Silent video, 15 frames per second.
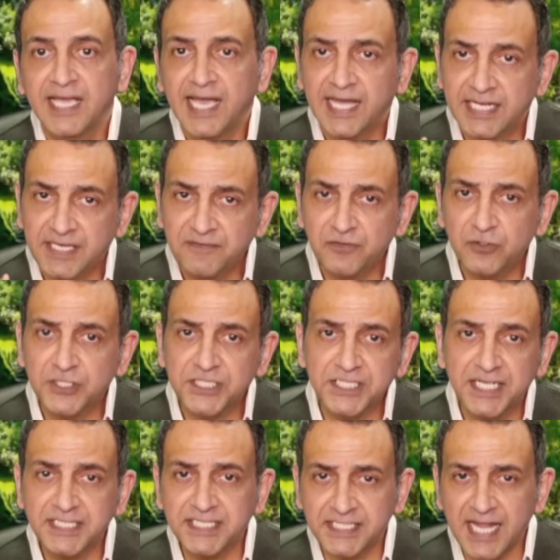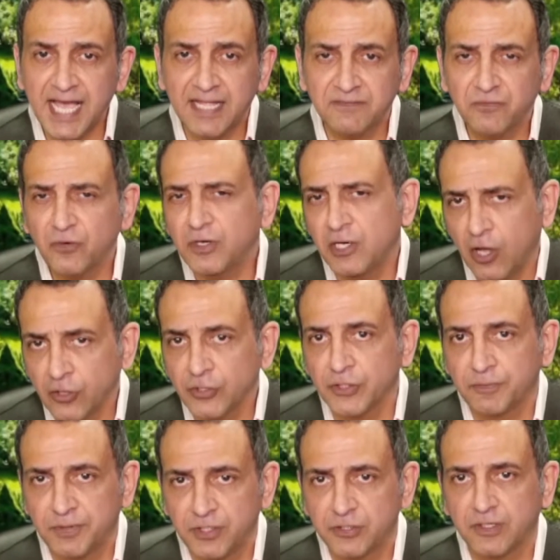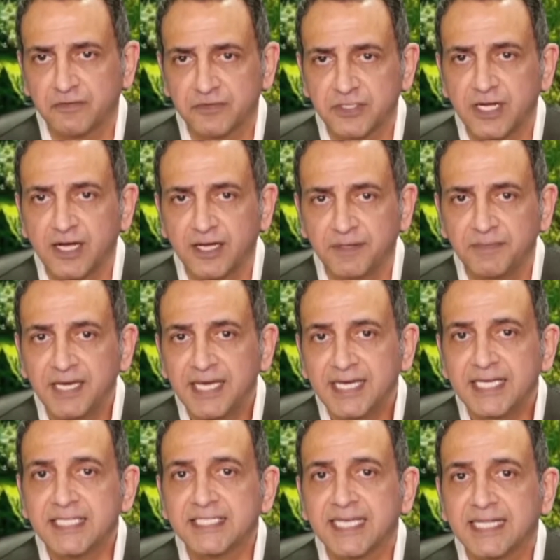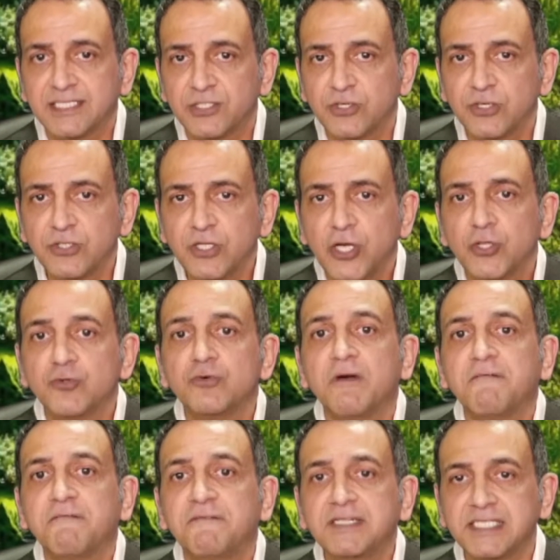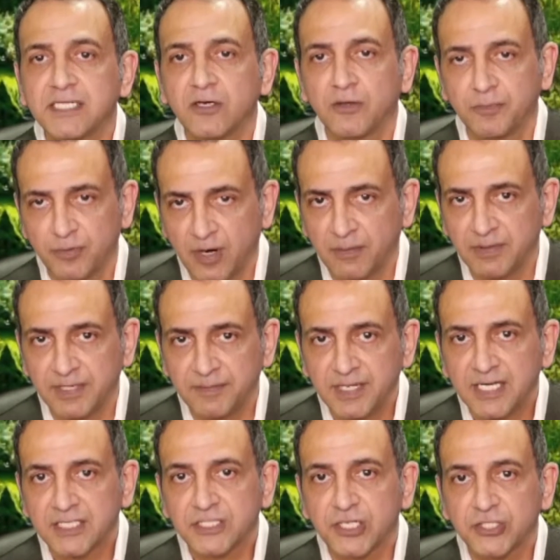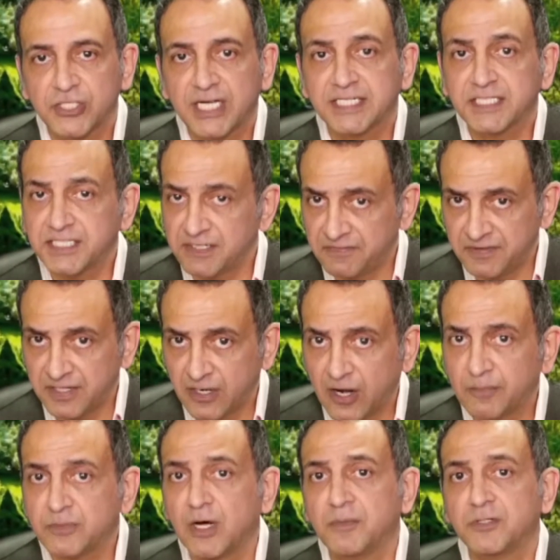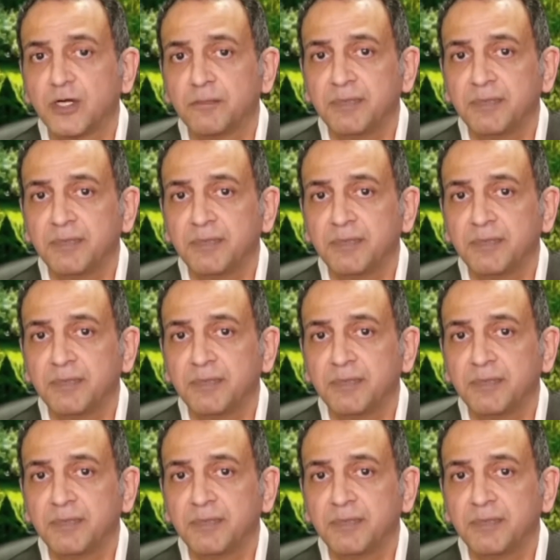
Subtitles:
And if you stay sad for a longer period of time, it can turn to a physical problem such as severe abdominal